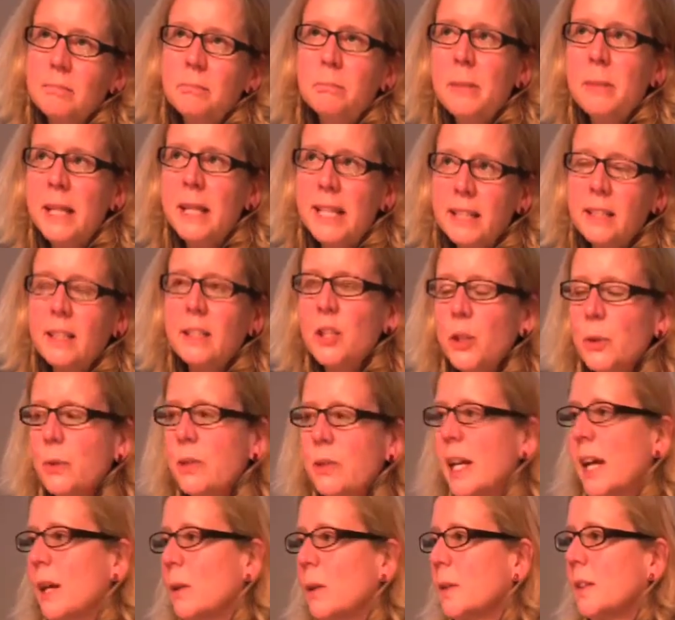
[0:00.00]

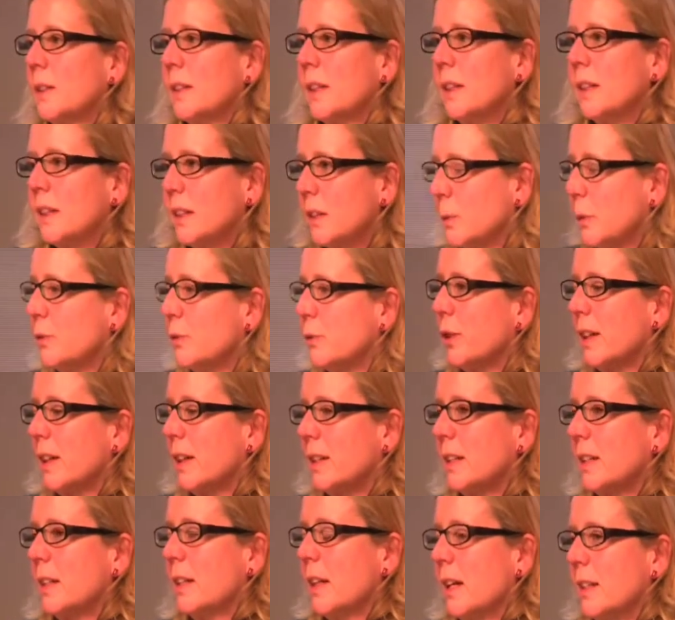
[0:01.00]
mid-2000s, we
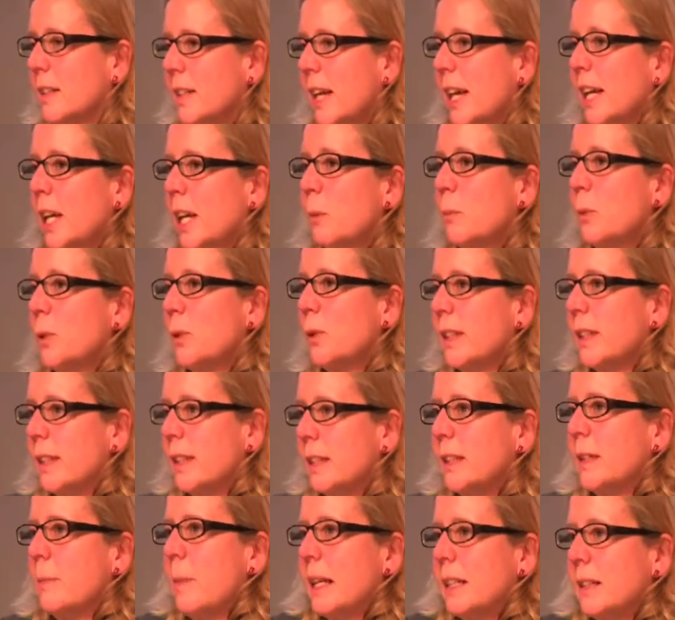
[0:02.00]
tried to take a more
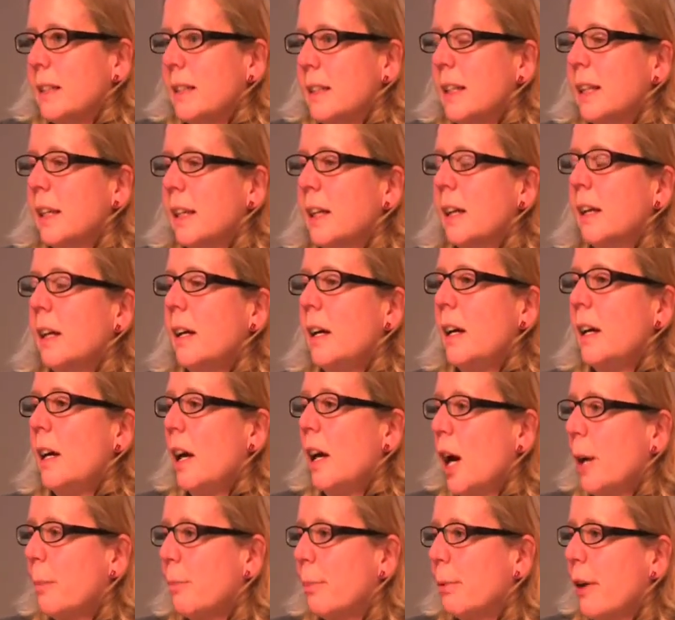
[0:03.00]
systematic
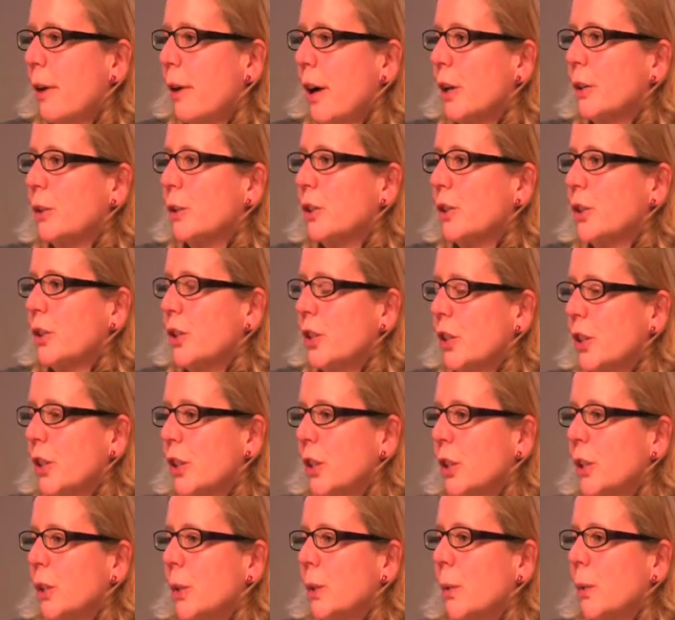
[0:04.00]
approach
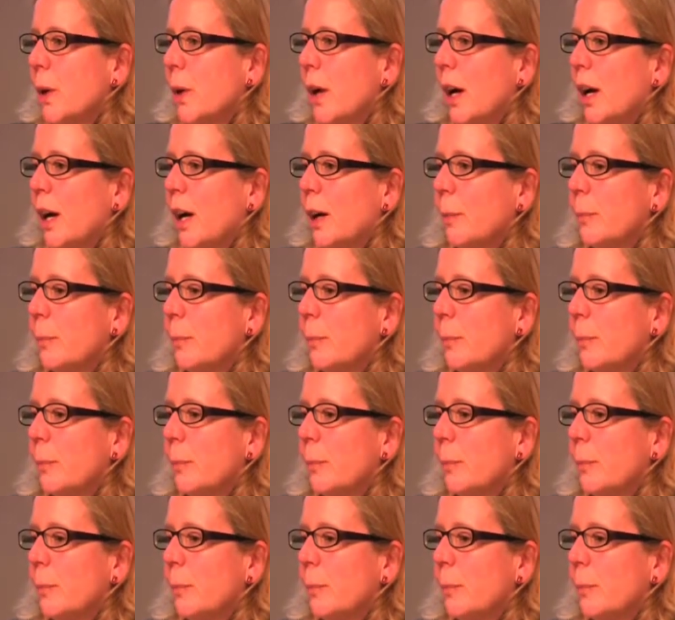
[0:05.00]
to